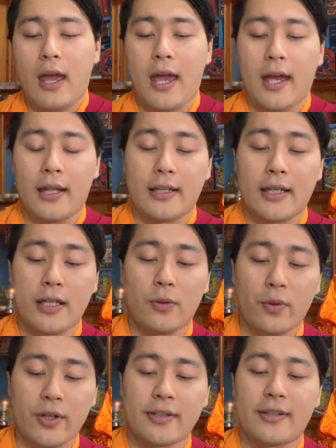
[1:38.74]
And it
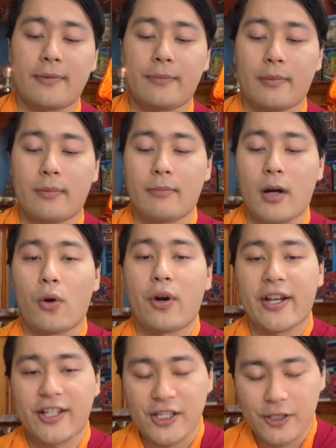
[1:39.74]
was our
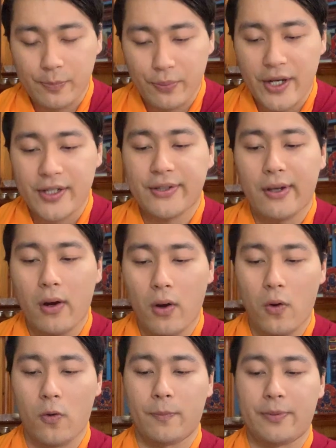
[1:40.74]
express
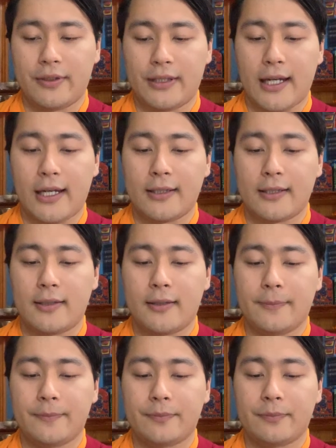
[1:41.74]
hope that
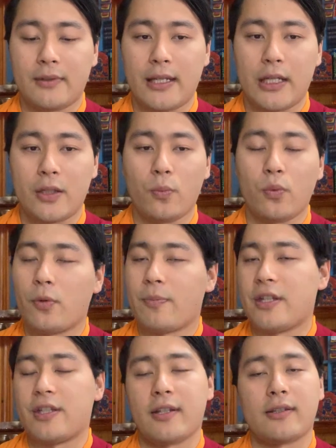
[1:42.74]
it wouldn't
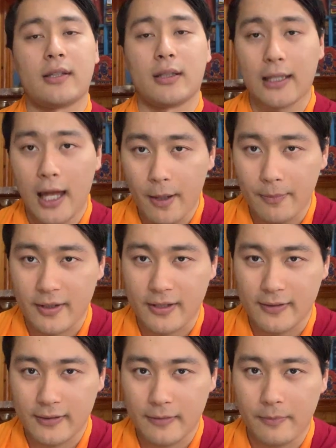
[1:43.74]
be just the
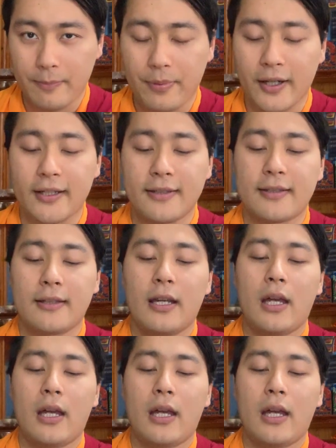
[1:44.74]
lamas, but